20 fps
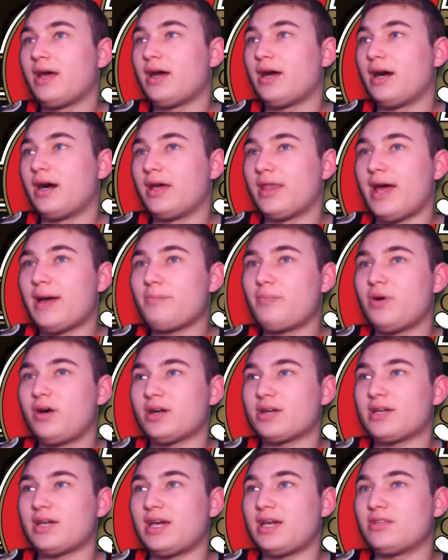That
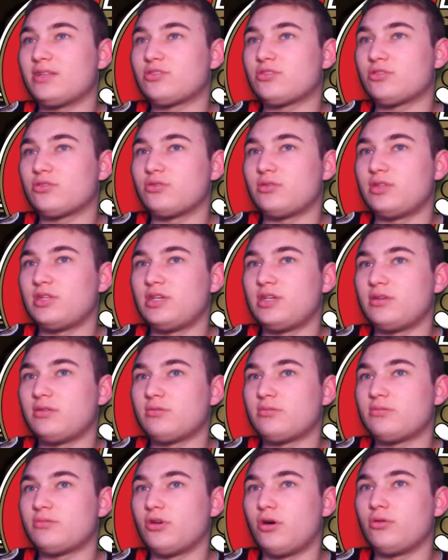puck entered the.
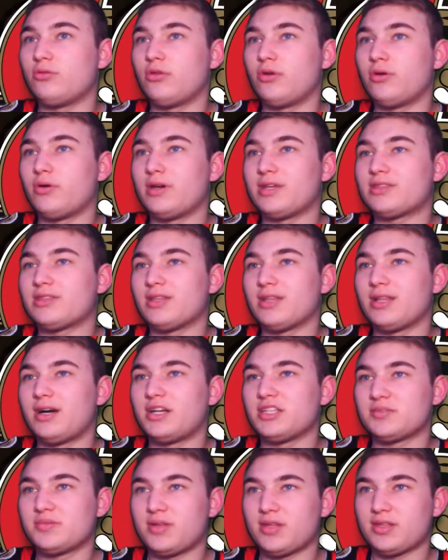Oh no, it hit the
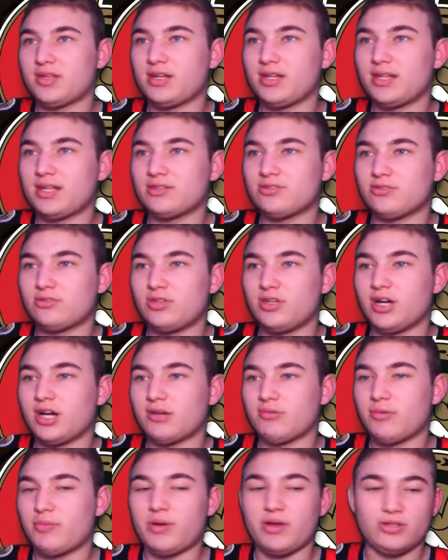linesman. I thought it entered the
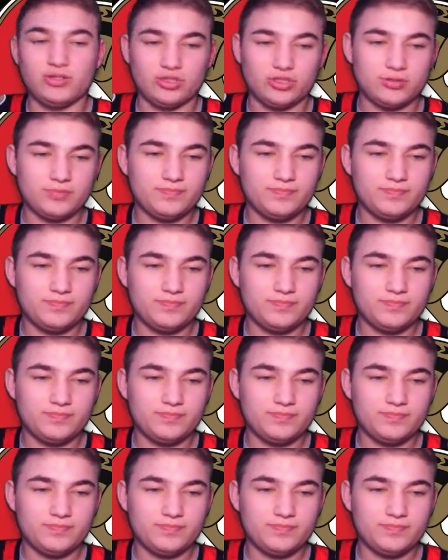Ottawa bench.